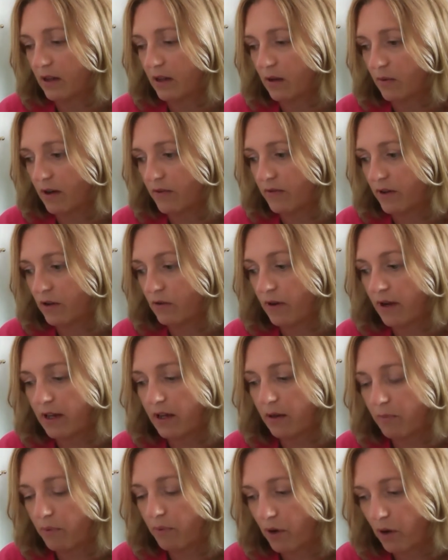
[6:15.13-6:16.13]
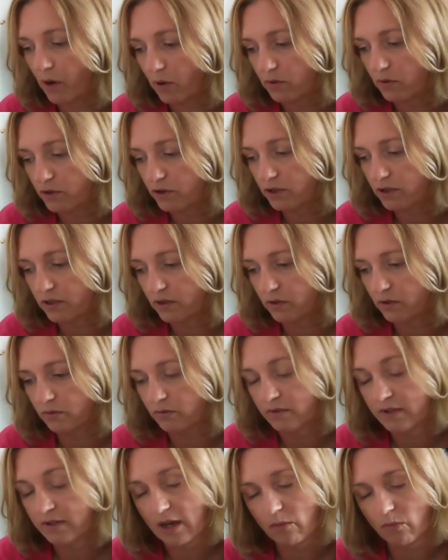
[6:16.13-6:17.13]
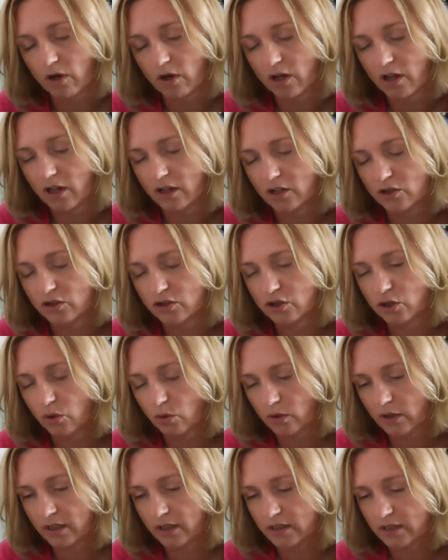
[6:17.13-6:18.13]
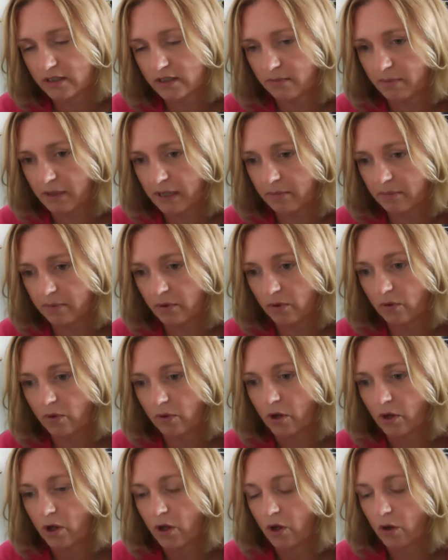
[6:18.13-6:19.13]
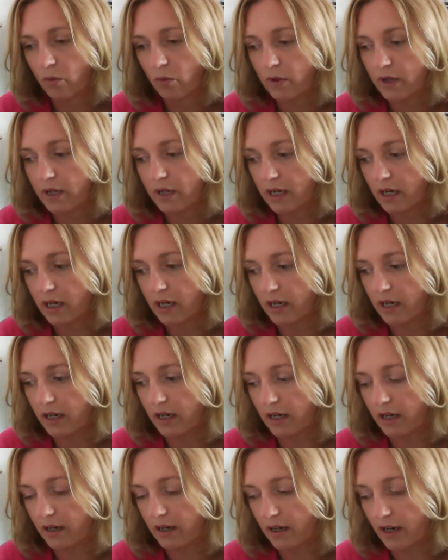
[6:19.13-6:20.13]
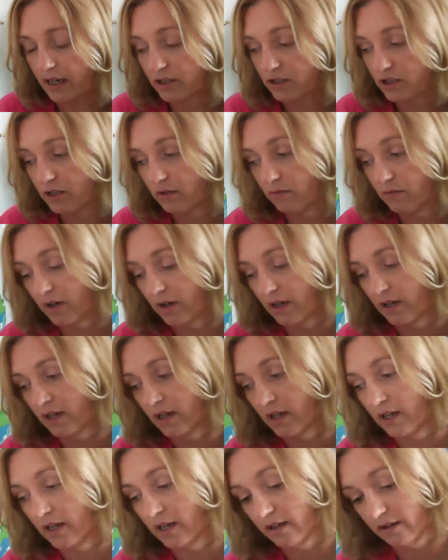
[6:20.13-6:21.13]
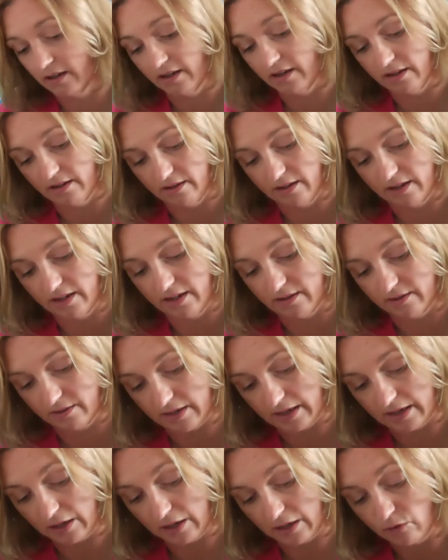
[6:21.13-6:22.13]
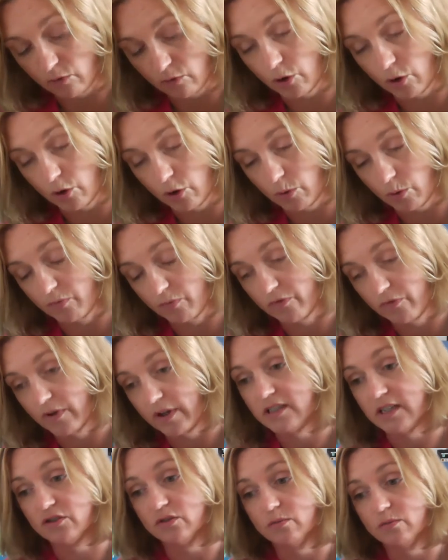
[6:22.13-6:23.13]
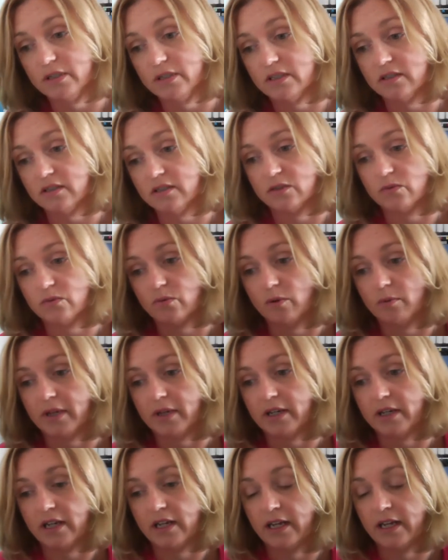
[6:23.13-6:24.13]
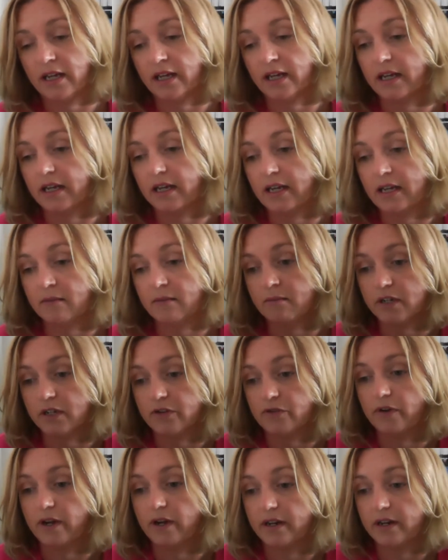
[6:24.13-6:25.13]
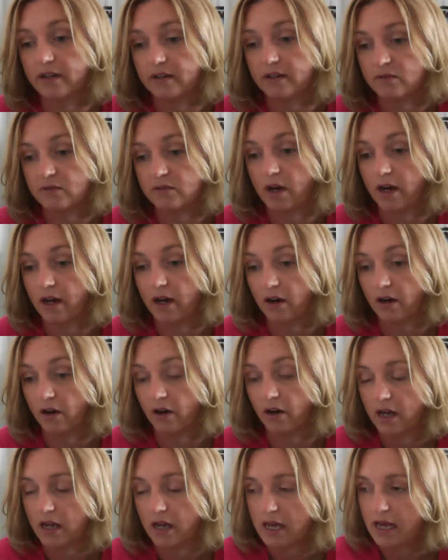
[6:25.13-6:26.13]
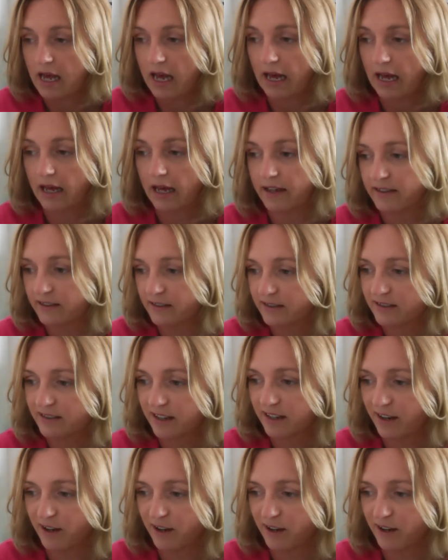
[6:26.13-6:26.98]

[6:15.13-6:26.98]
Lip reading: we have a great approach to networking, talking to people. I actually run a group for international business women here in Madrid as well, and